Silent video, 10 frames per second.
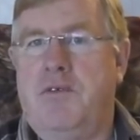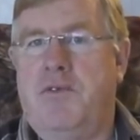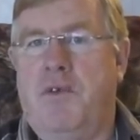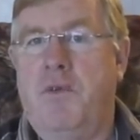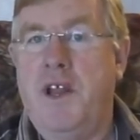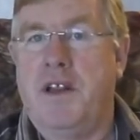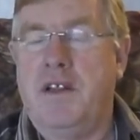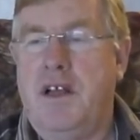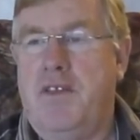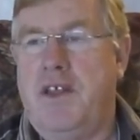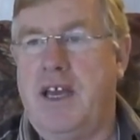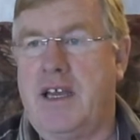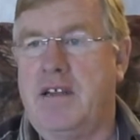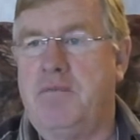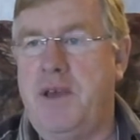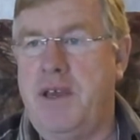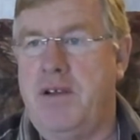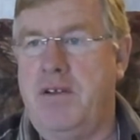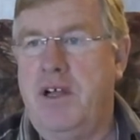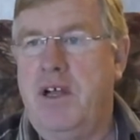if you win, they take an
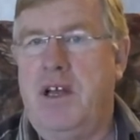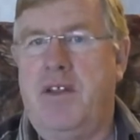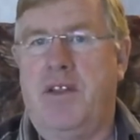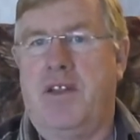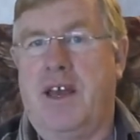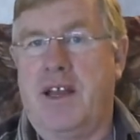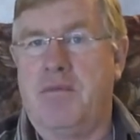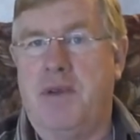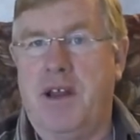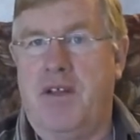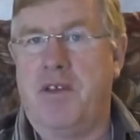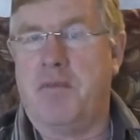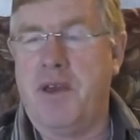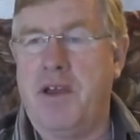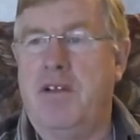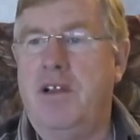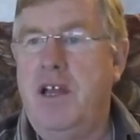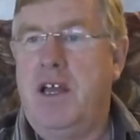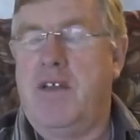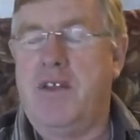appeal, and then they take an appeal on the appeal,
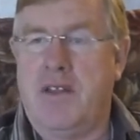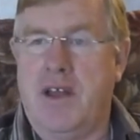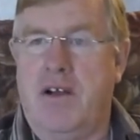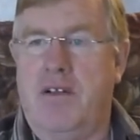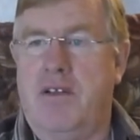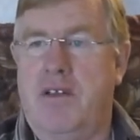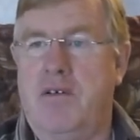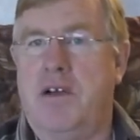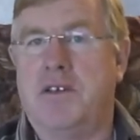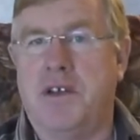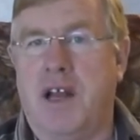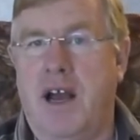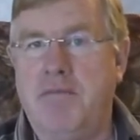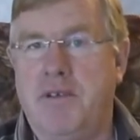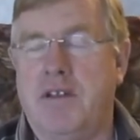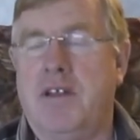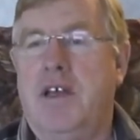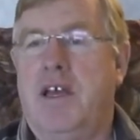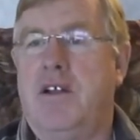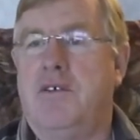and then they won't turn up,
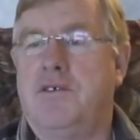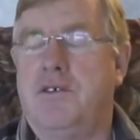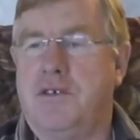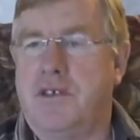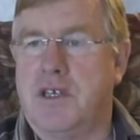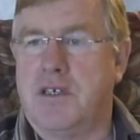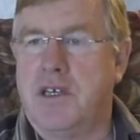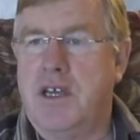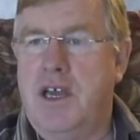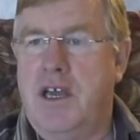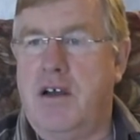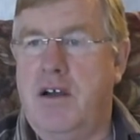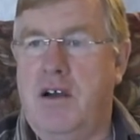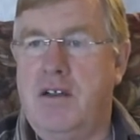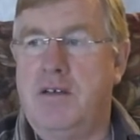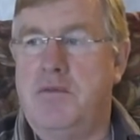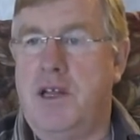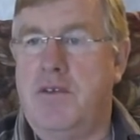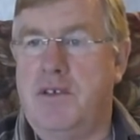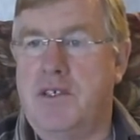and all sorts of things. And I do
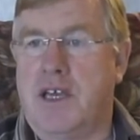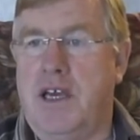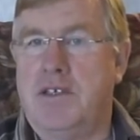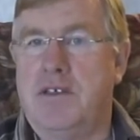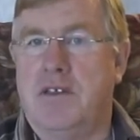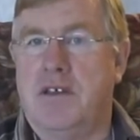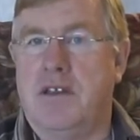believe there's a case in